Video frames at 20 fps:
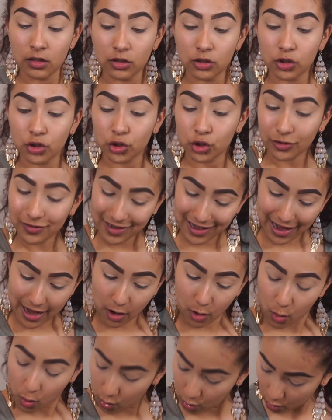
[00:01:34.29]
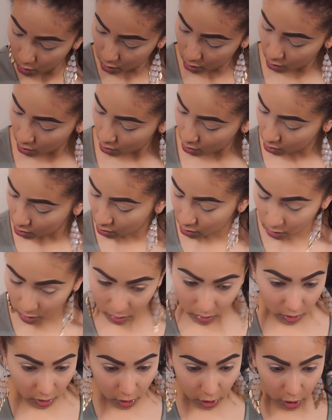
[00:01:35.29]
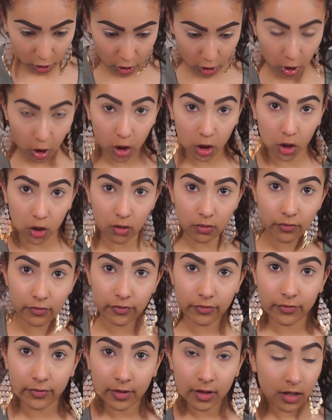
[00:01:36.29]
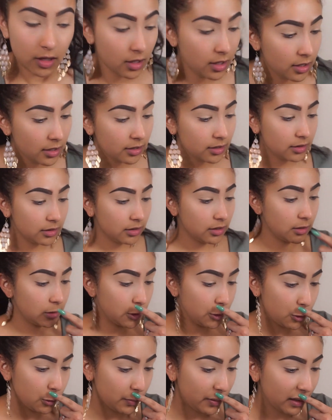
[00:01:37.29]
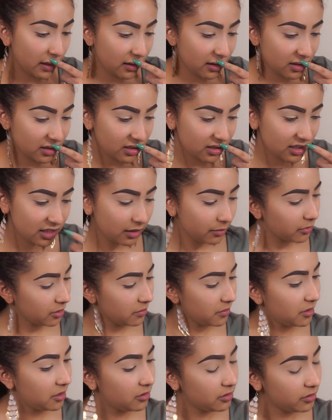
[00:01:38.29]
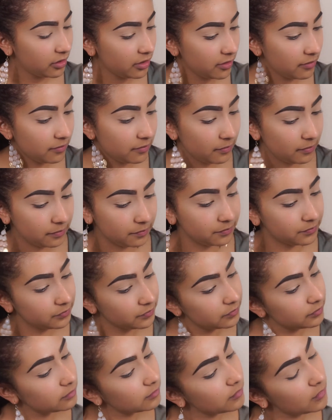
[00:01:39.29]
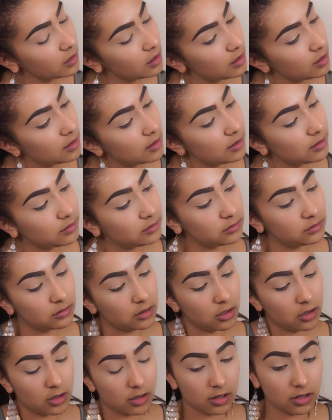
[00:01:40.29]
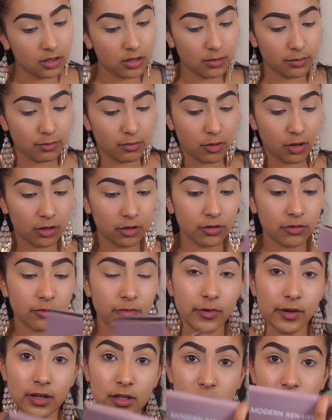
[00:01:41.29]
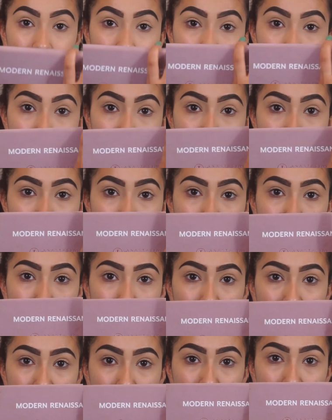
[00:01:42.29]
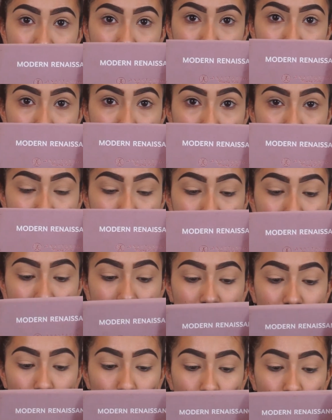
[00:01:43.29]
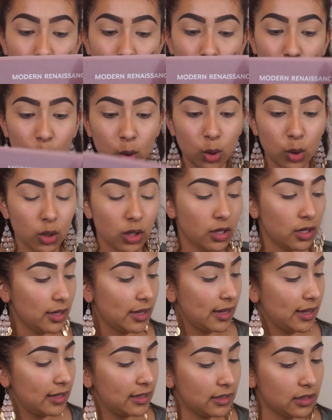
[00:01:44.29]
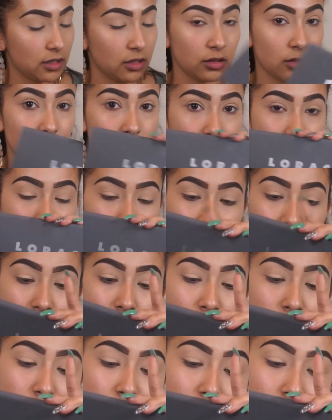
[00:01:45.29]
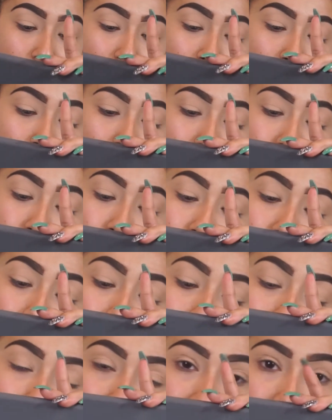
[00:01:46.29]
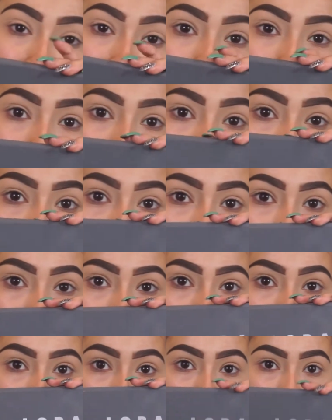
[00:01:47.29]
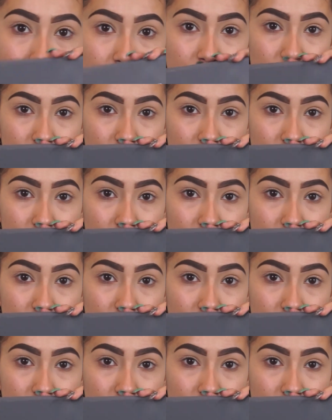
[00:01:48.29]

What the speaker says: So now, to start off, the two palettes that I'm going to be using are the Modern Renaissance palette by Anastasia and the Lorac Pro eyeshadow palette number 2.